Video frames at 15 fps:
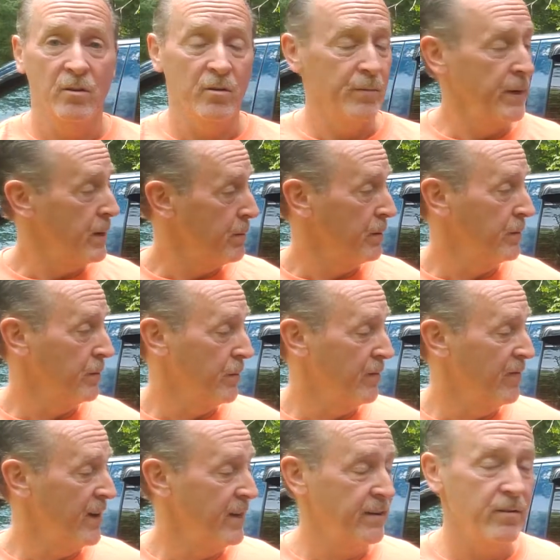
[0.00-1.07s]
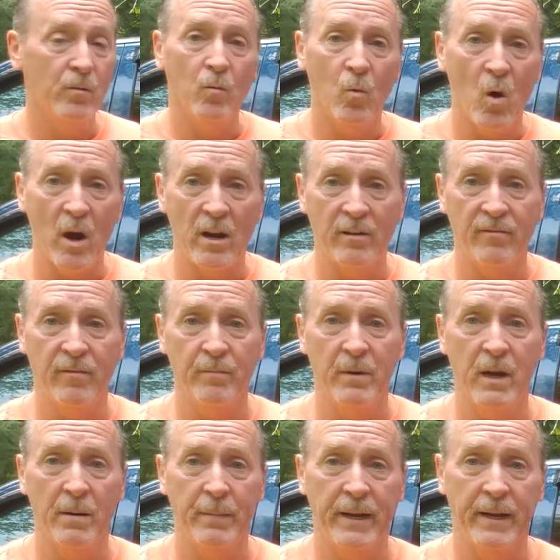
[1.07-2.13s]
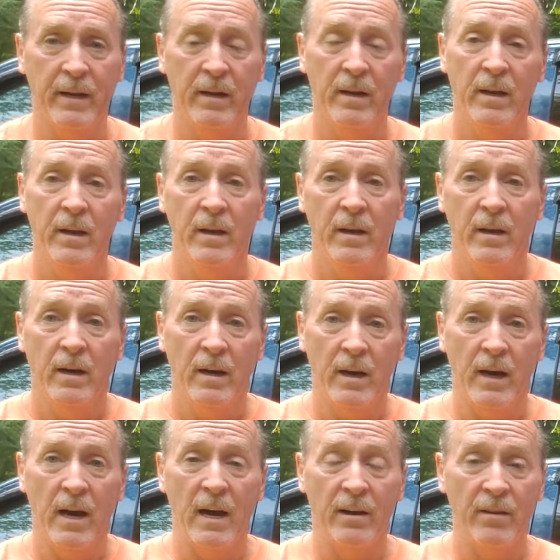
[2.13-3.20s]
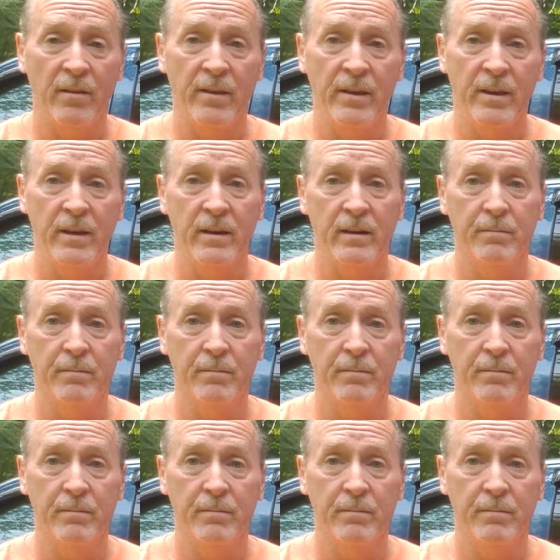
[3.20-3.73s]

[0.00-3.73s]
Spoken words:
to be able to prevent water from coming out of the,